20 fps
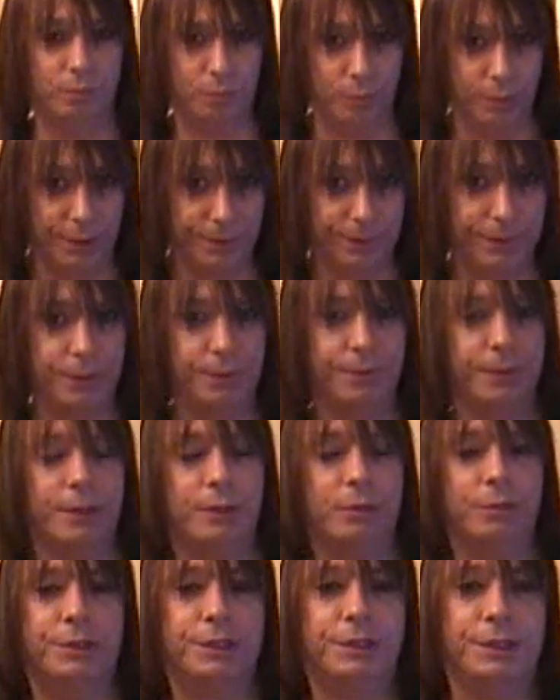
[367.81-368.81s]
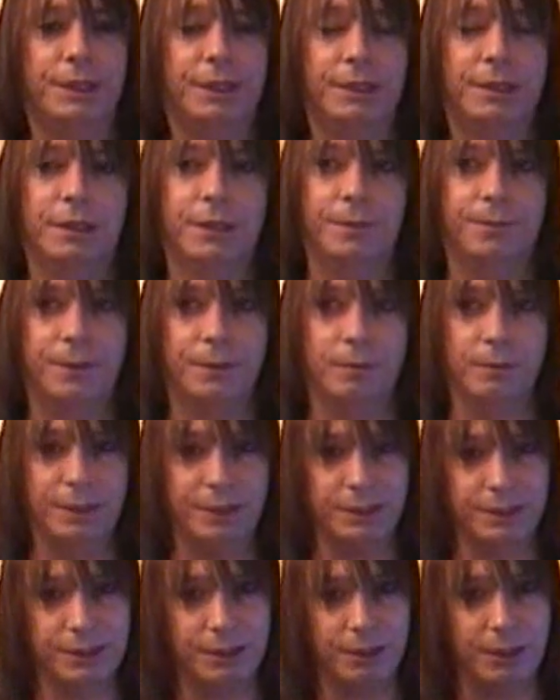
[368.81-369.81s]
one of your videos saying that if you
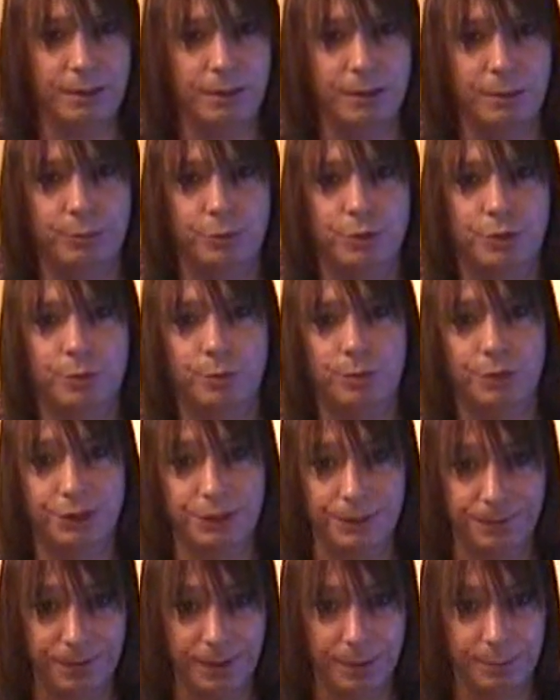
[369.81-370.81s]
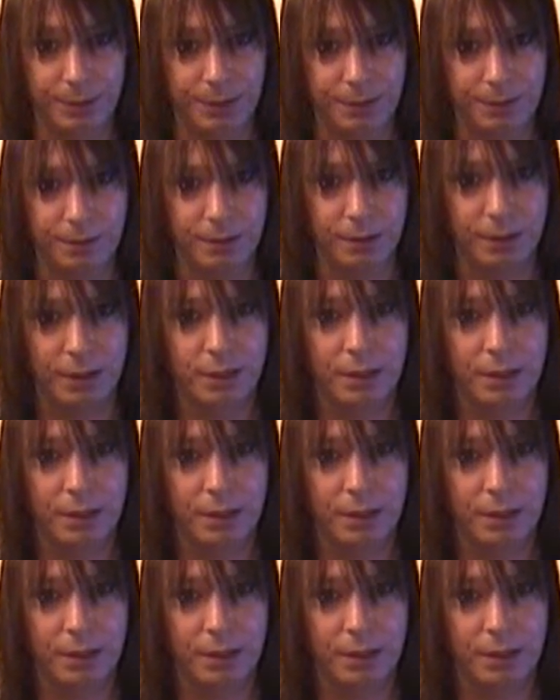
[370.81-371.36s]
lean slightly more towards the feminine,